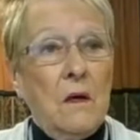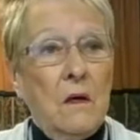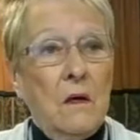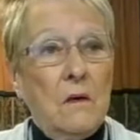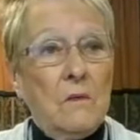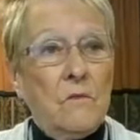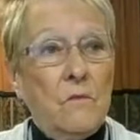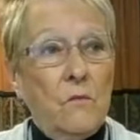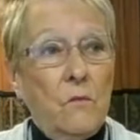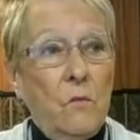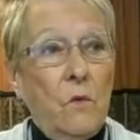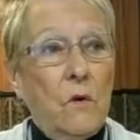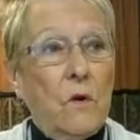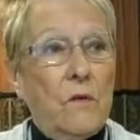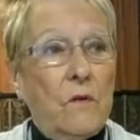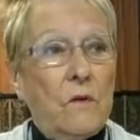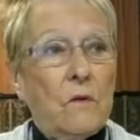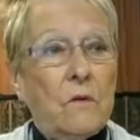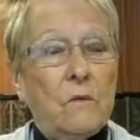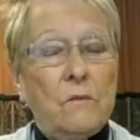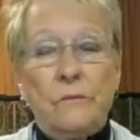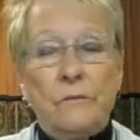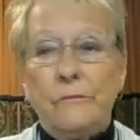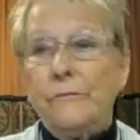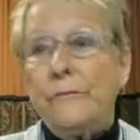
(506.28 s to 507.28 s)
uh, one of
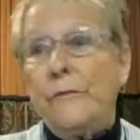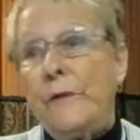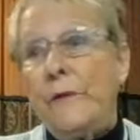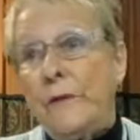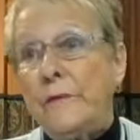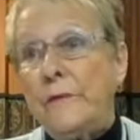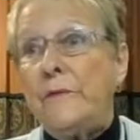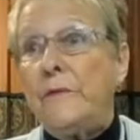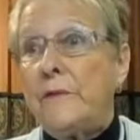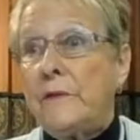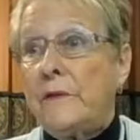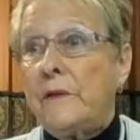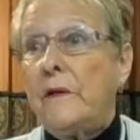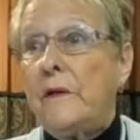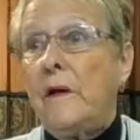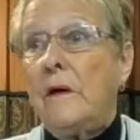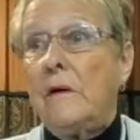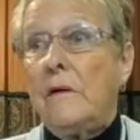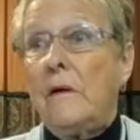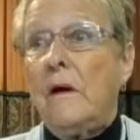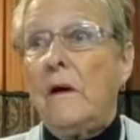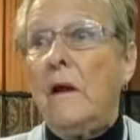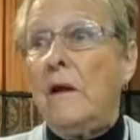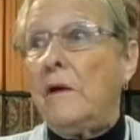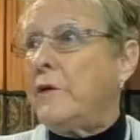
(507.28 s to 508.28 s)
their, well, you'd
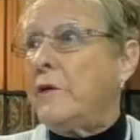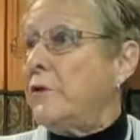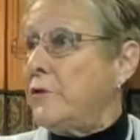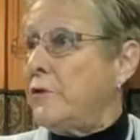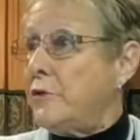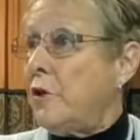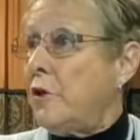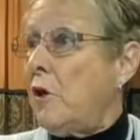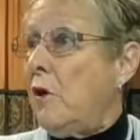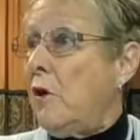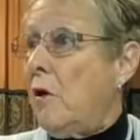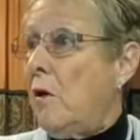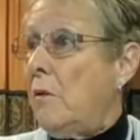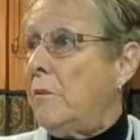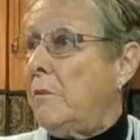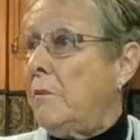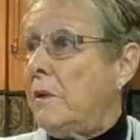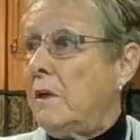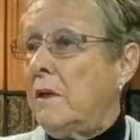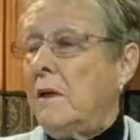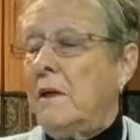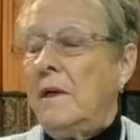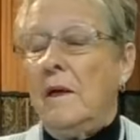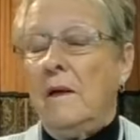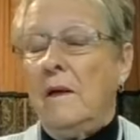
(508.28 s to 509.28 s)
call it a job.
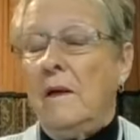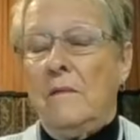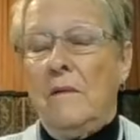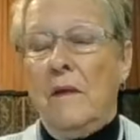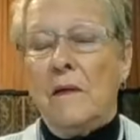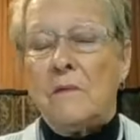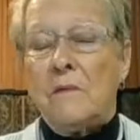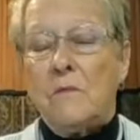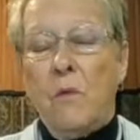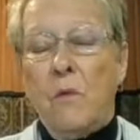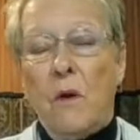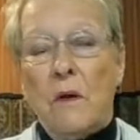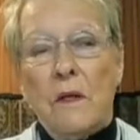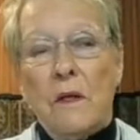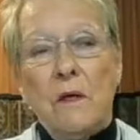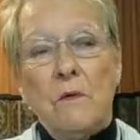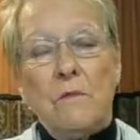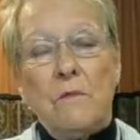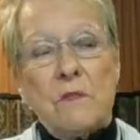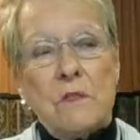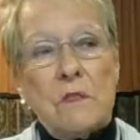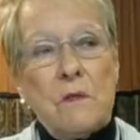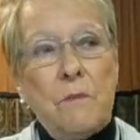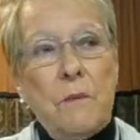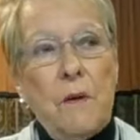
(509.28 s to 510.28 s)
That's what he
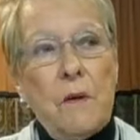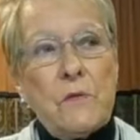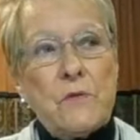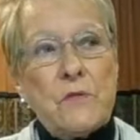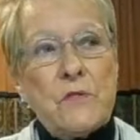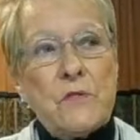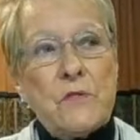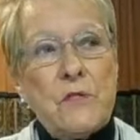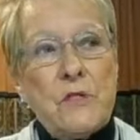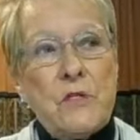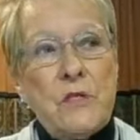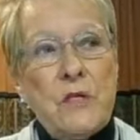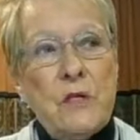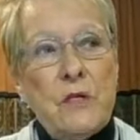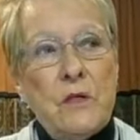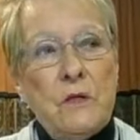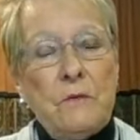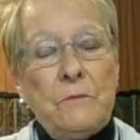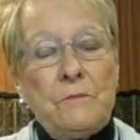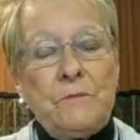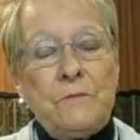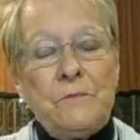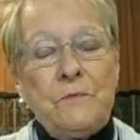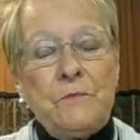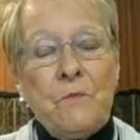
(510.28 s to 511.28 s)
was supposed to
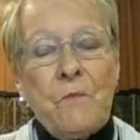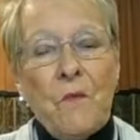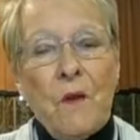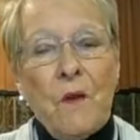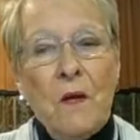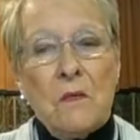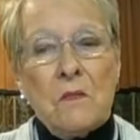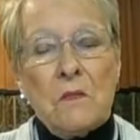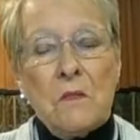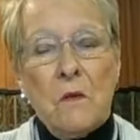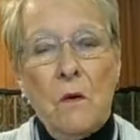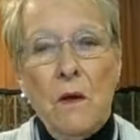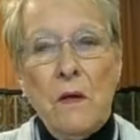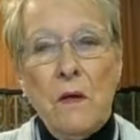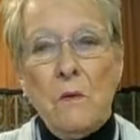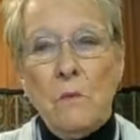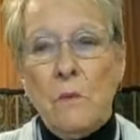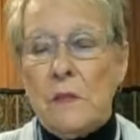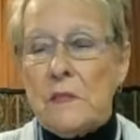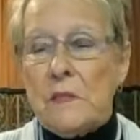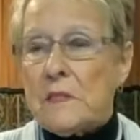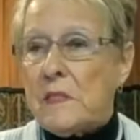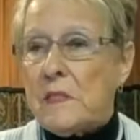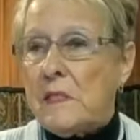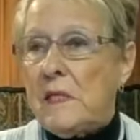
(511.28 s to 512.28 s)
do. So he
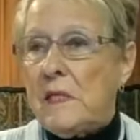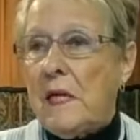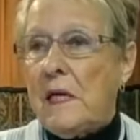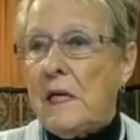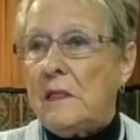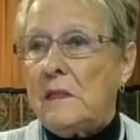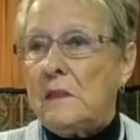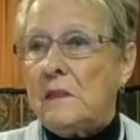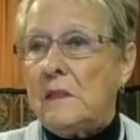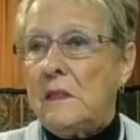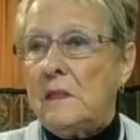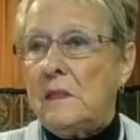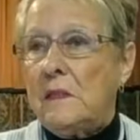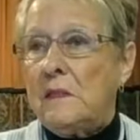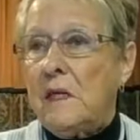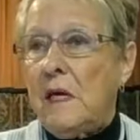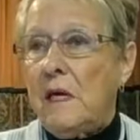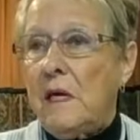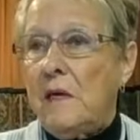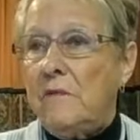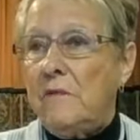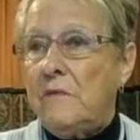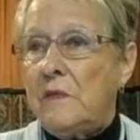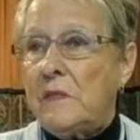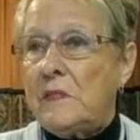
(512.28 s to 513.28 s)
went to, to
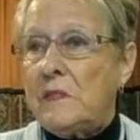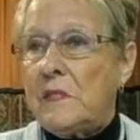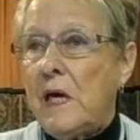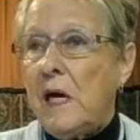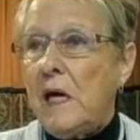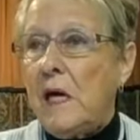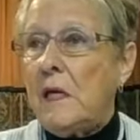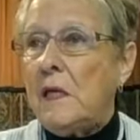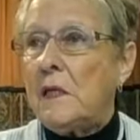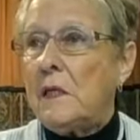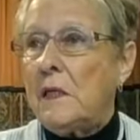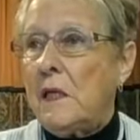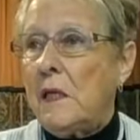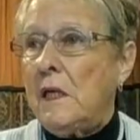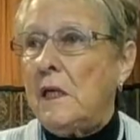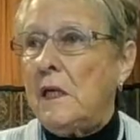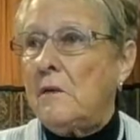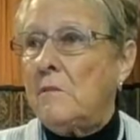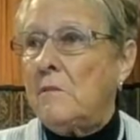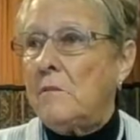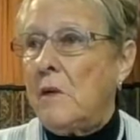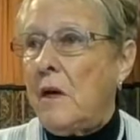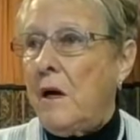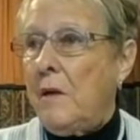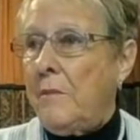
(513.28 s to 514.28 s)
David telling
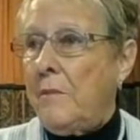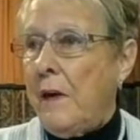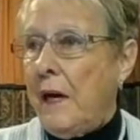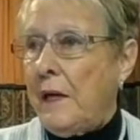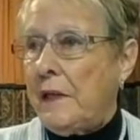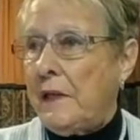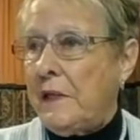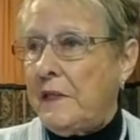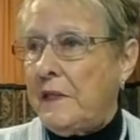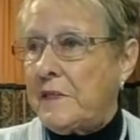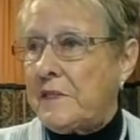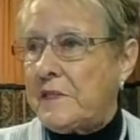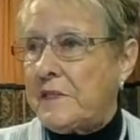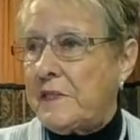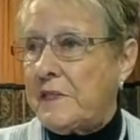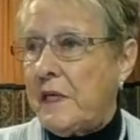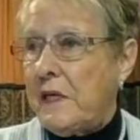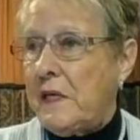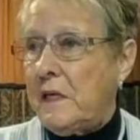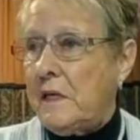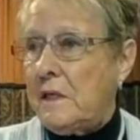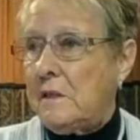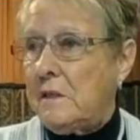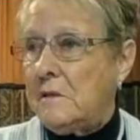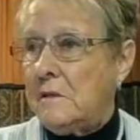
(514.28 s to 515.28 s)
him about his
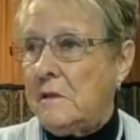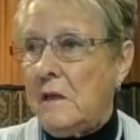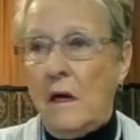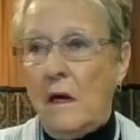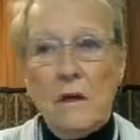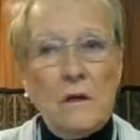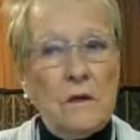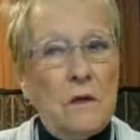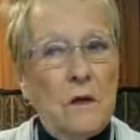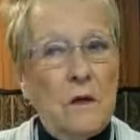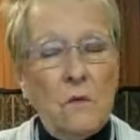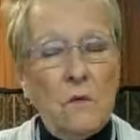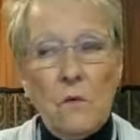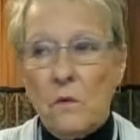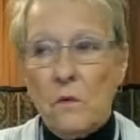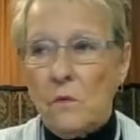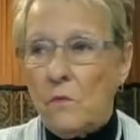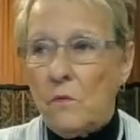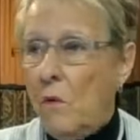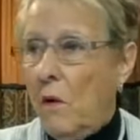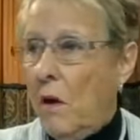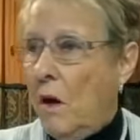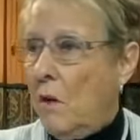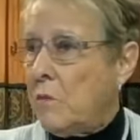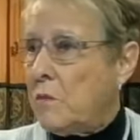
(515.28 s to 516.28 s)
sin, not
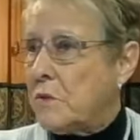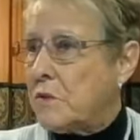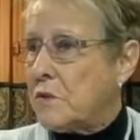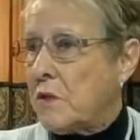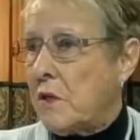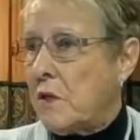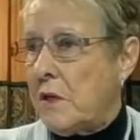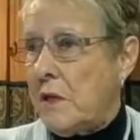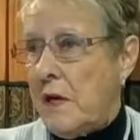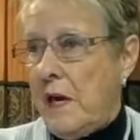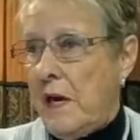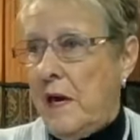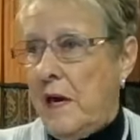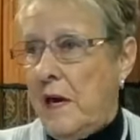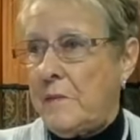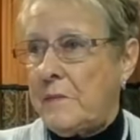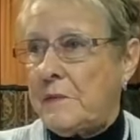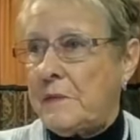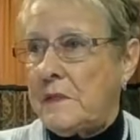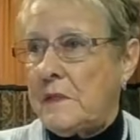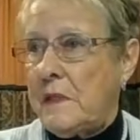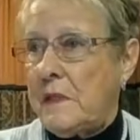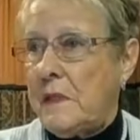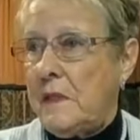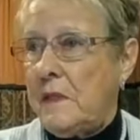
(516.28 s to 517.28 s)
knowing what was going to
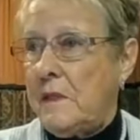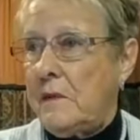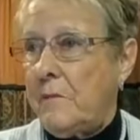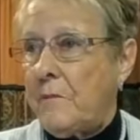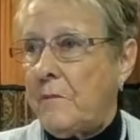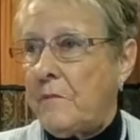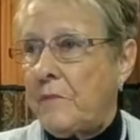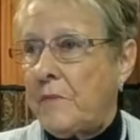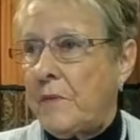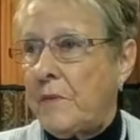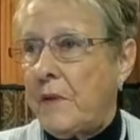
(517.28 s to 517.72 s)
happen to him.